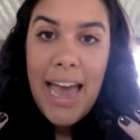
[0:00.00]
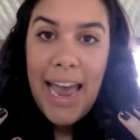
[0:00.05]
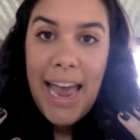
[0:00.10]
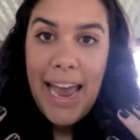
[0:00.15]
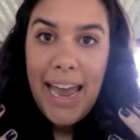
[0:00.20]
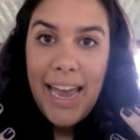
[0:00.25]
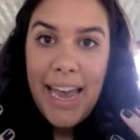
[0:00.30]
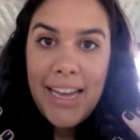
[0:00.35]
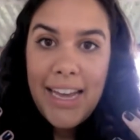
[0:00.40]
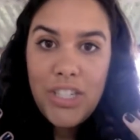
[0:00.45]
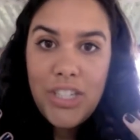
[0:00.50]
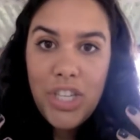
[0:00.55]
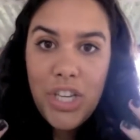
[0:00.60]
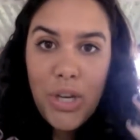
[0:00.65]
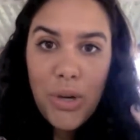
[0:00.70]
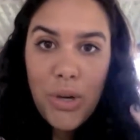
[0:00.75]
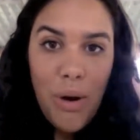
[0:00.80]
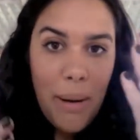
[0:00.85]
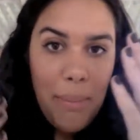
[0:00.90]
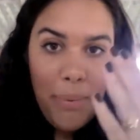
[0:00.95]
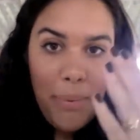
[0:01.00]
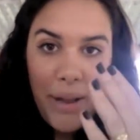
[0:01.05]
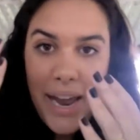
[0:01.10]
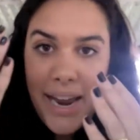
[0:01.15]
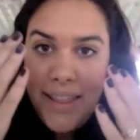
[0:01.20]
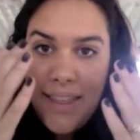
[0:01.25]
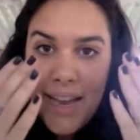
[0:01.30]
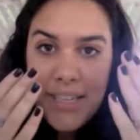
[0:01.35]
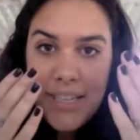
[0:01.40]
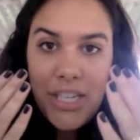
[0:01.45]
and you
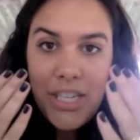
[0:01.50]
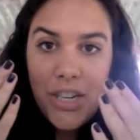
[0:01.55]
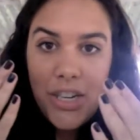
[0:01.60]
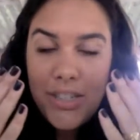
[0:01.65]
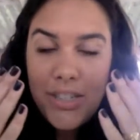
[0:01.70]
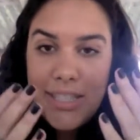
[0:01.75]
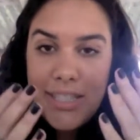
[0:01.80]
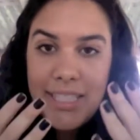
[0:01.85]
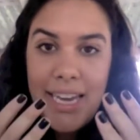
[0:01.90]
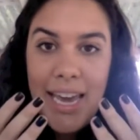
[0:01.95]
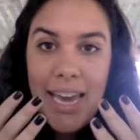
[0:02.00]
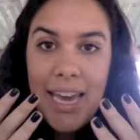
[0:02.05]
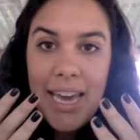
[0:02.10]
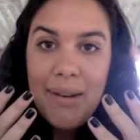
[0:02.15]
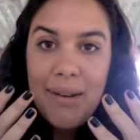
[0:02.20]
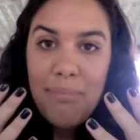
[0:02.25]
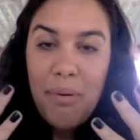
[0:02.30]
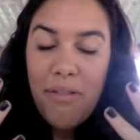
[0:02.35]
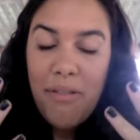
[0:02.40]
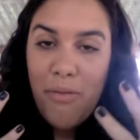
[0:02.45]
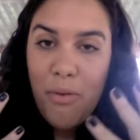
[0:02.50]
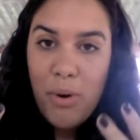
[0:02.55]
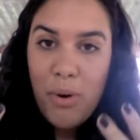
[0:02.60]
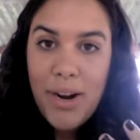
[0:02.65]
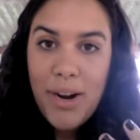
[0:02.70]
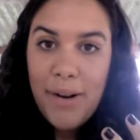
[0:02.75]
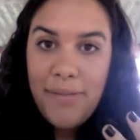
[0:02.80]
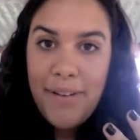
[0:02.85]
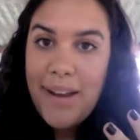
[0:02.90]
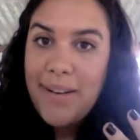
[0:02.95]
apply that to your skin before
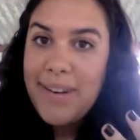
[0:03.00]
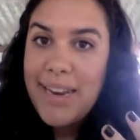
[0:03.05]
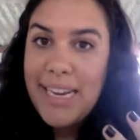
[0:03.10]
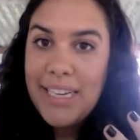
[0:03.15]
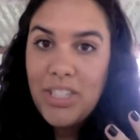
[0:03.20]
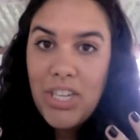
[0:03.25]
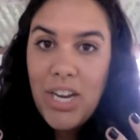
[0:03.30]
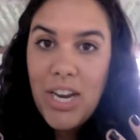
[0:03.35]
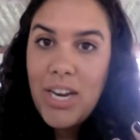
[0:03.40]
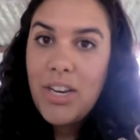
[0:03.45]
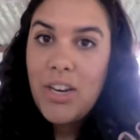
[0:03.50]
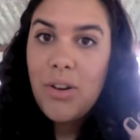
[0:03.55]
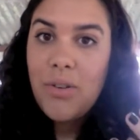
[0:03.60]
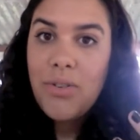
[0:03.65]
your foundation,